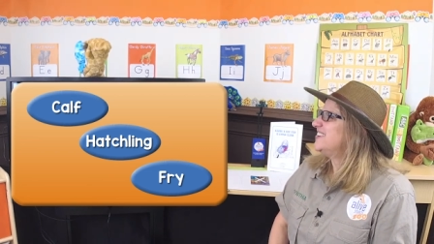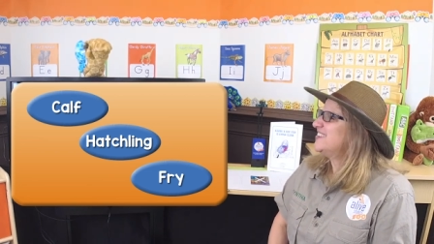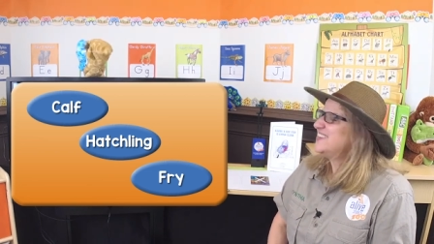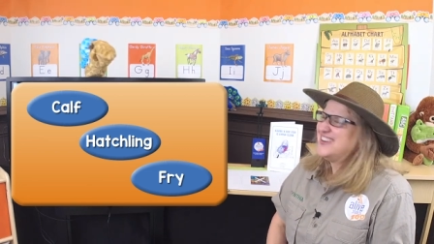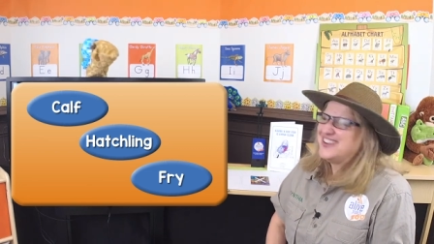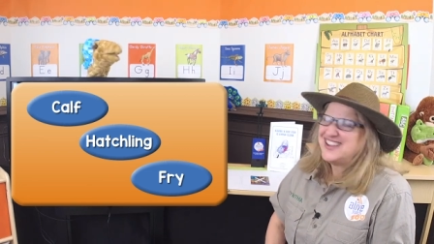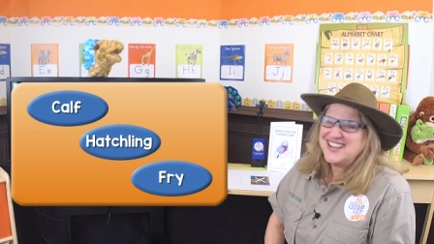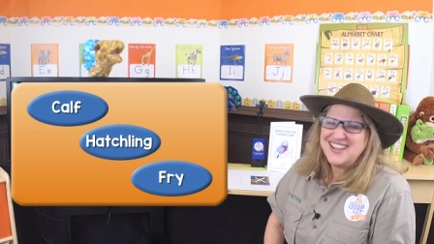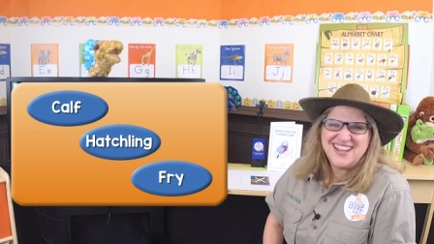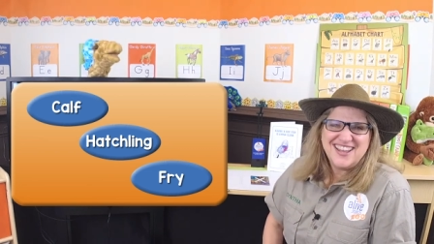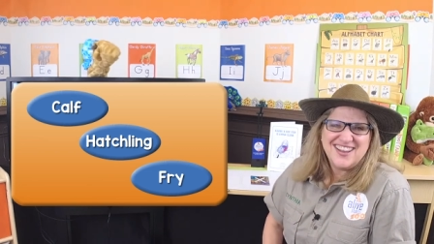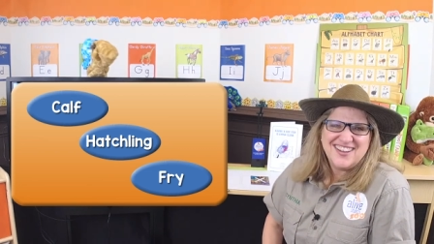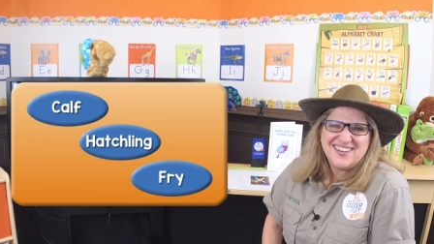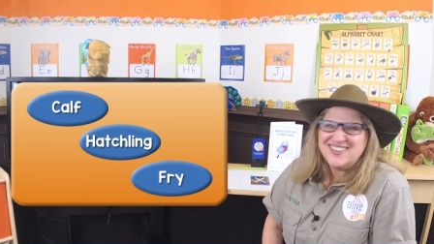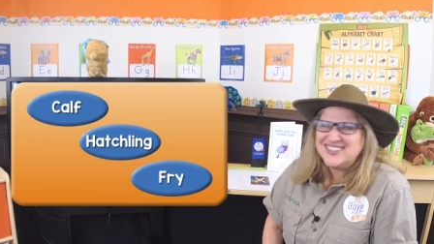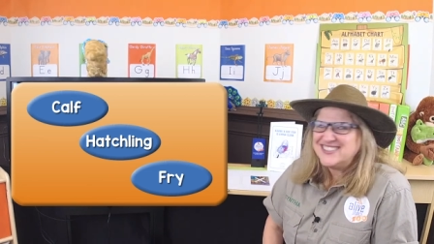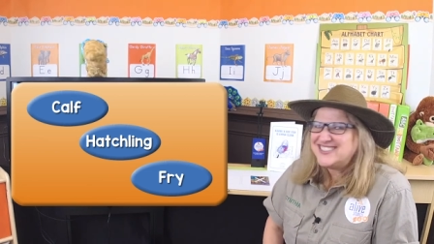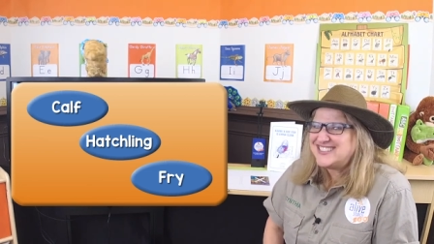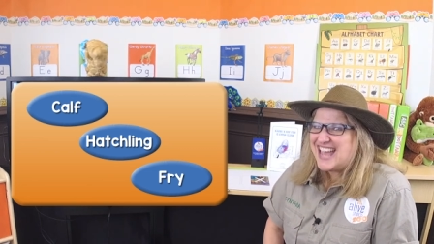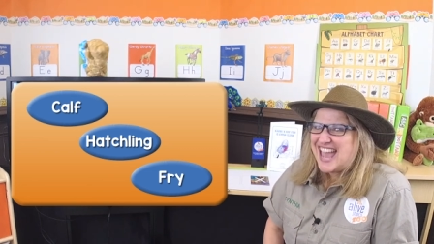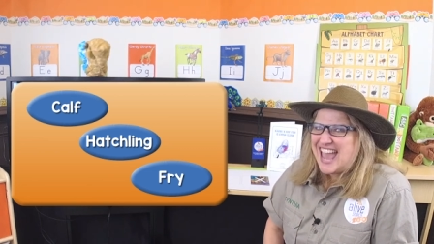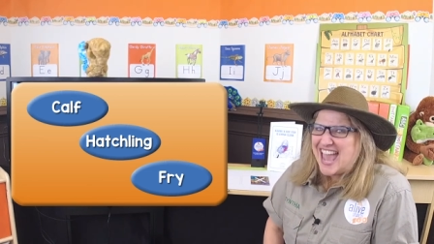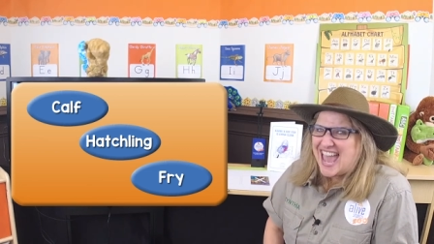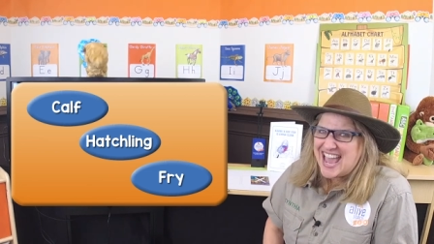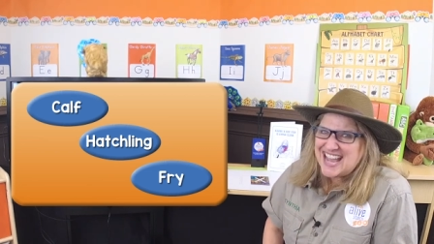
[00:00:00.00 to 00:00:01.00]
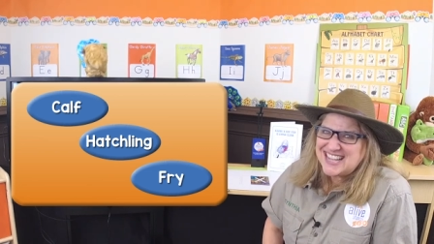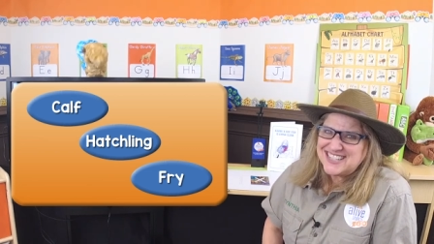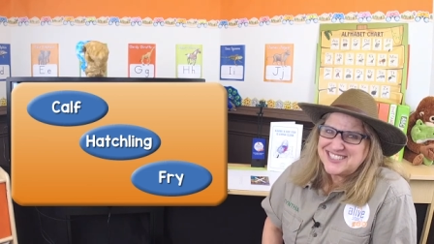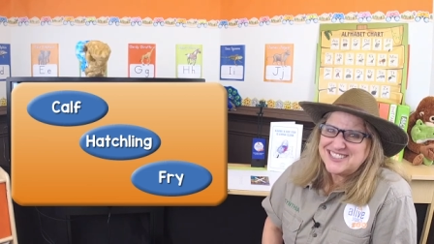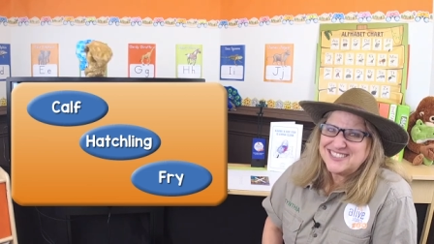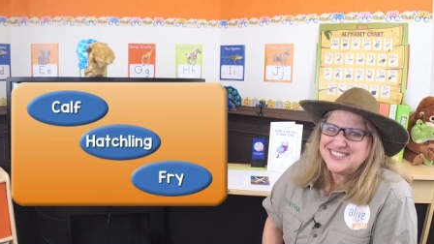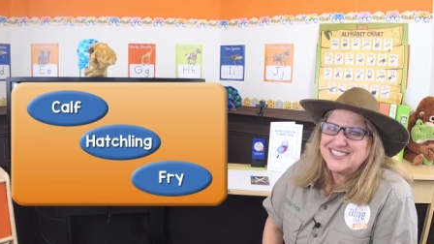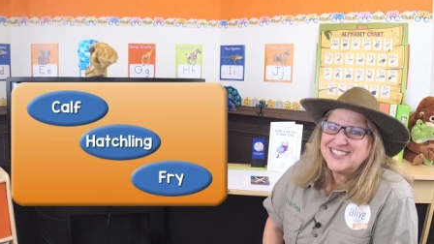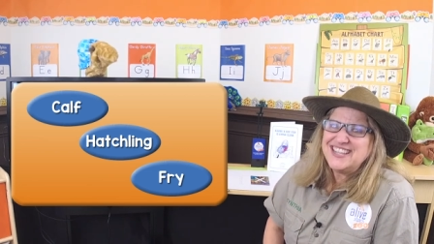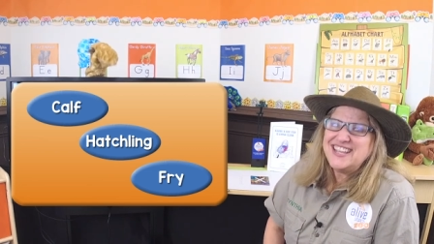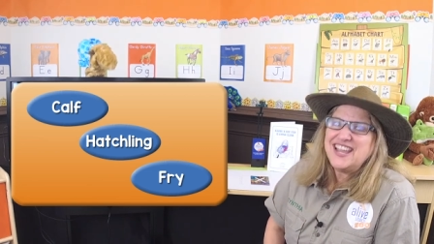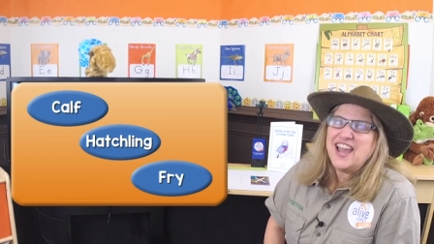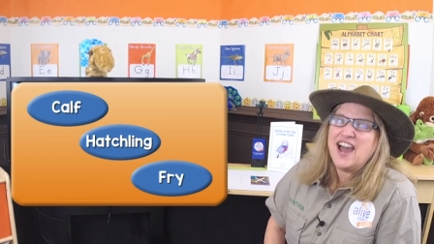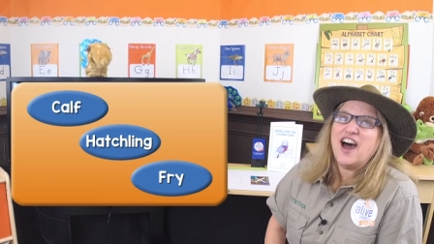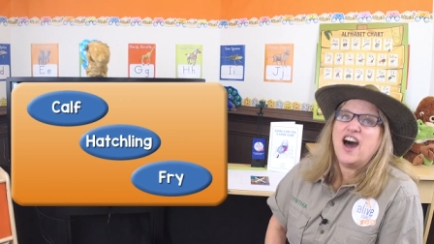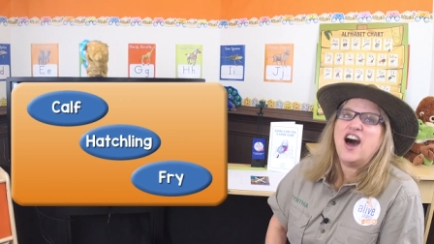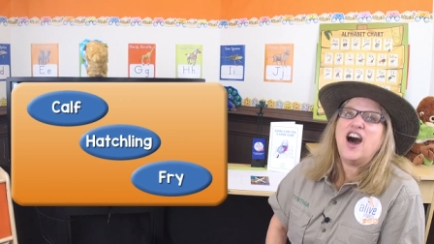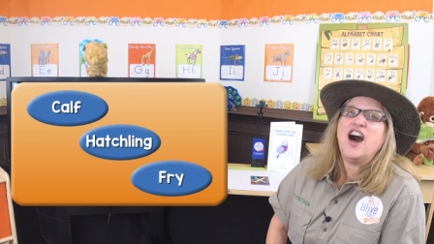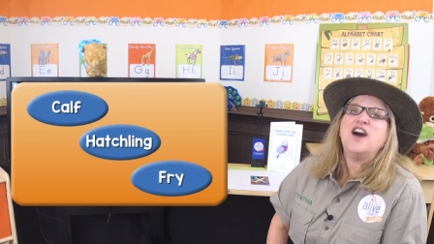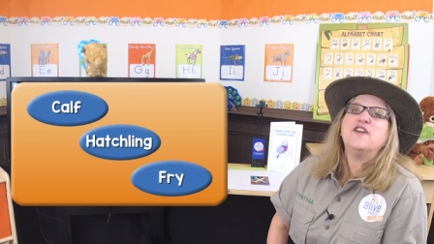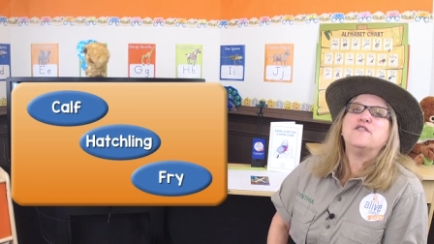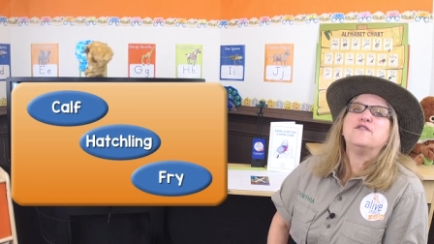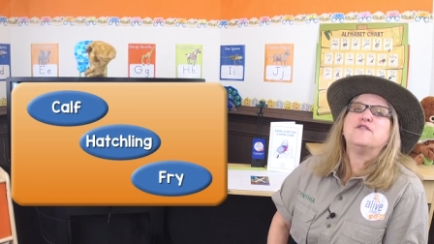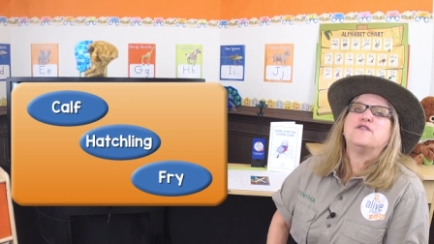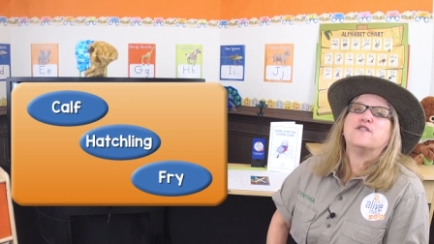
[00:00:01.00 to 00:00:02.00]
Yeah. Well, it's actually
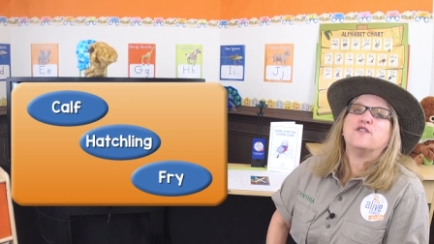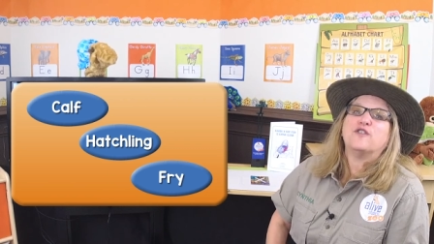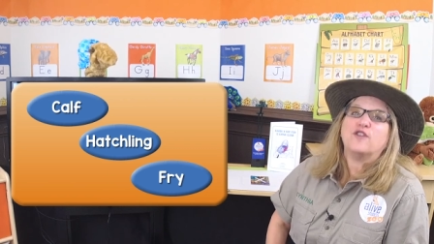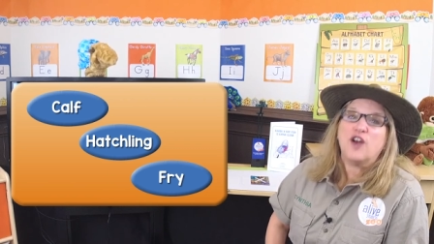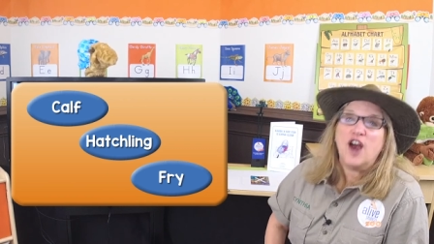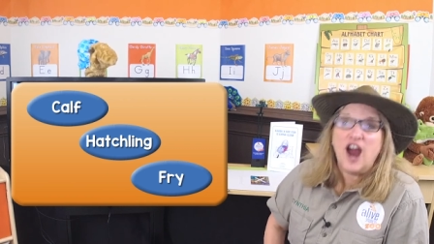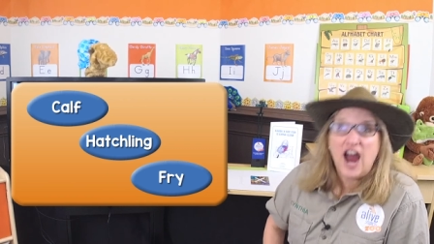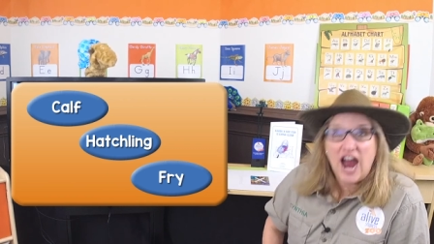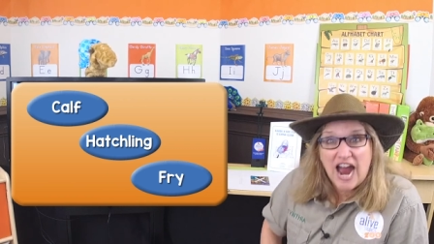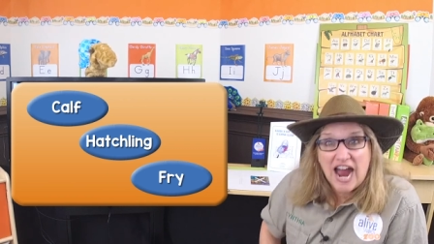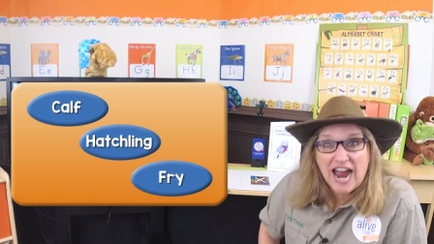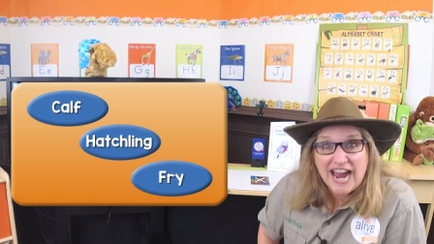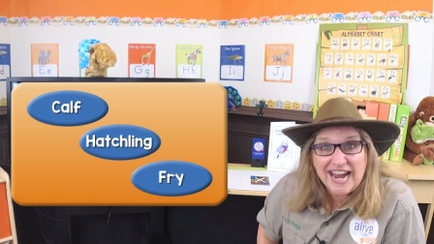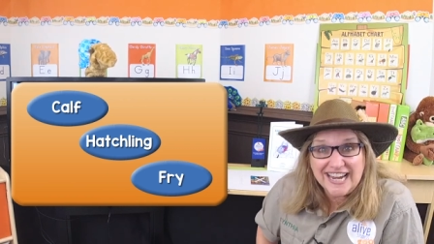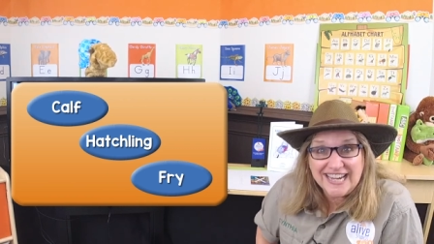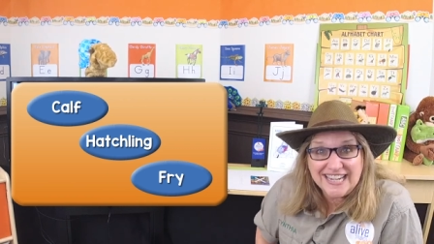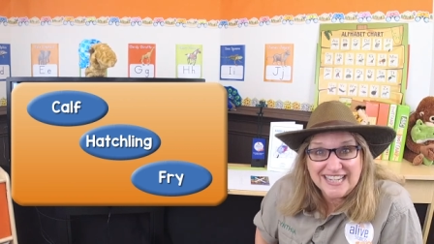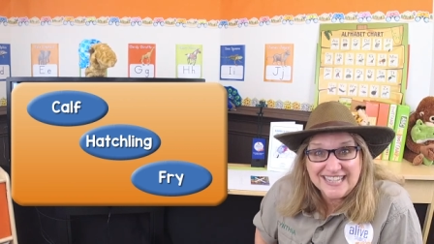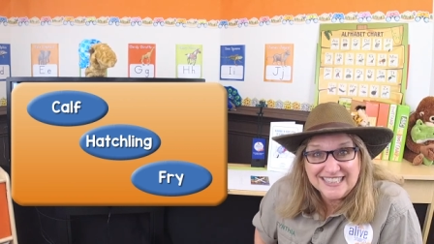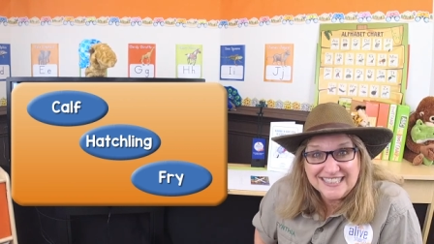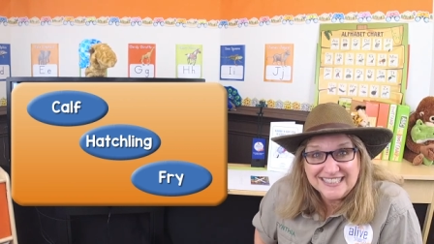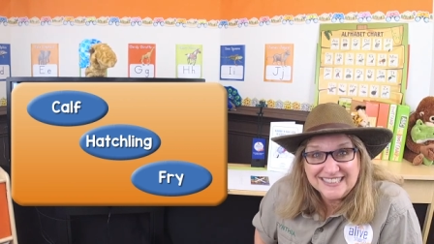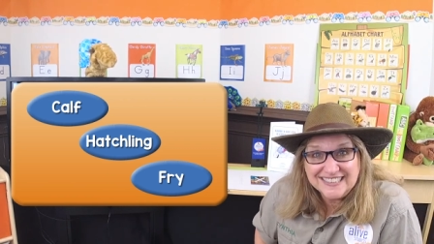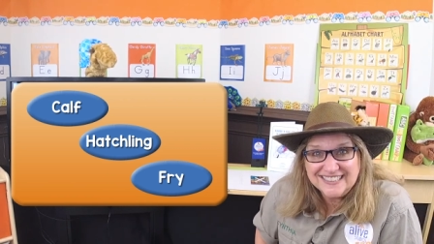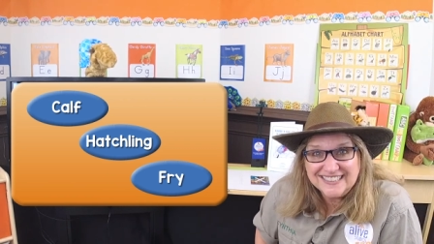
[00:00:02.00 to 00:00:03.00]
a fry.